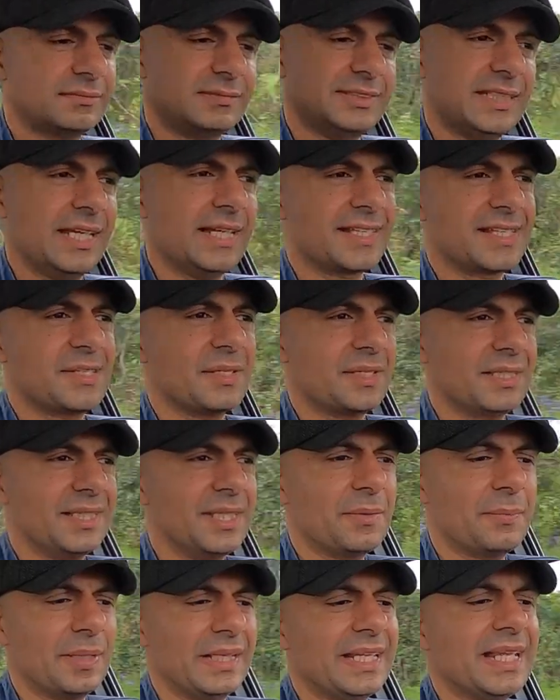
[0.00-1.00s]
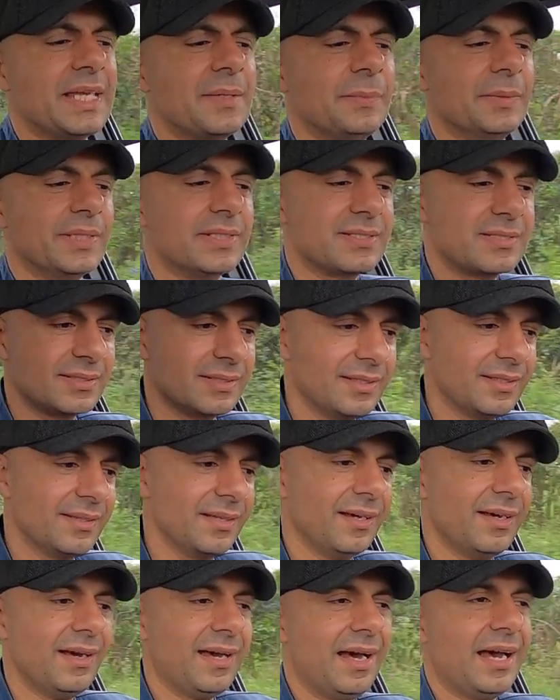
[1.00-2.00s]
yeah, it's a little bit labored.
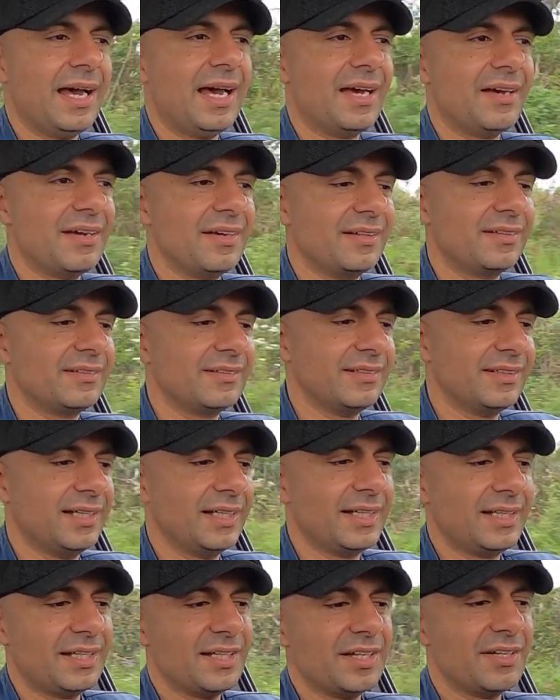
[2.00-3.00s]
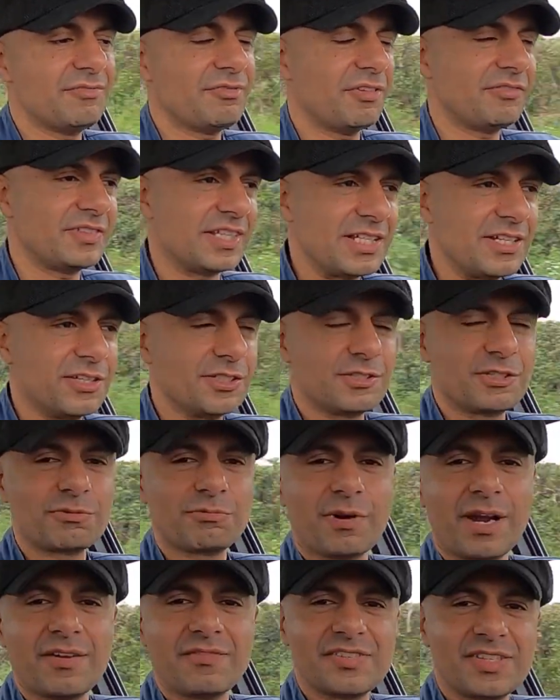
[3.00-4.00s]
1500
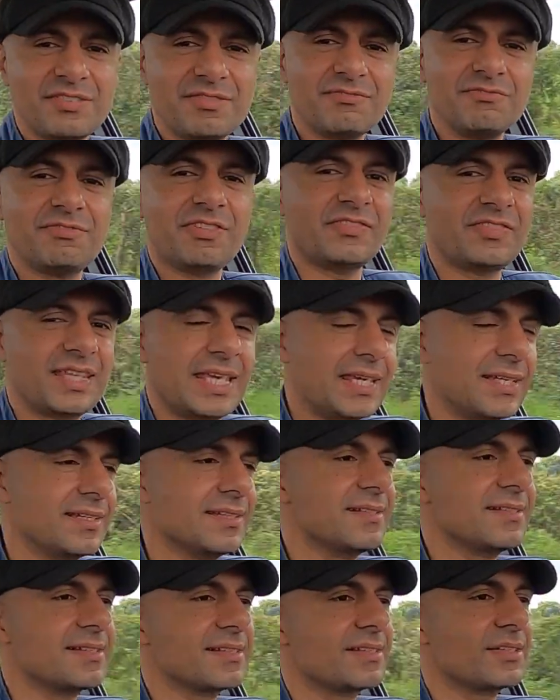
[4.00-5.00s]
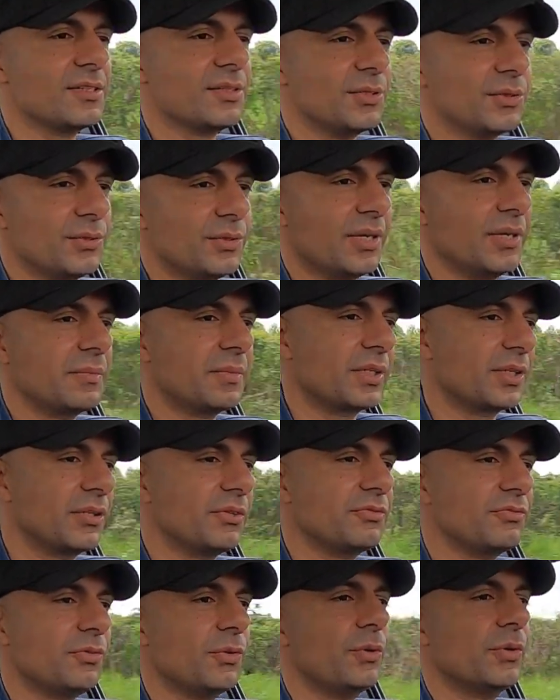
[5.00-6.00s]
revs in 5th gear, so I'm going to
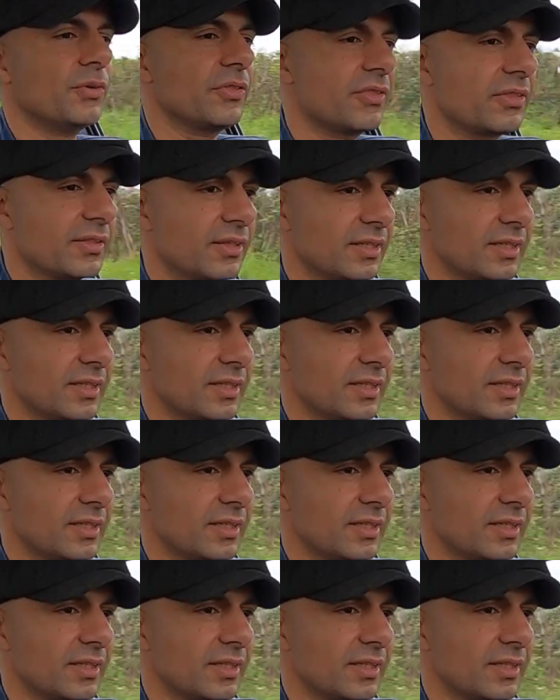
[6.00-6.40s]
go 4th.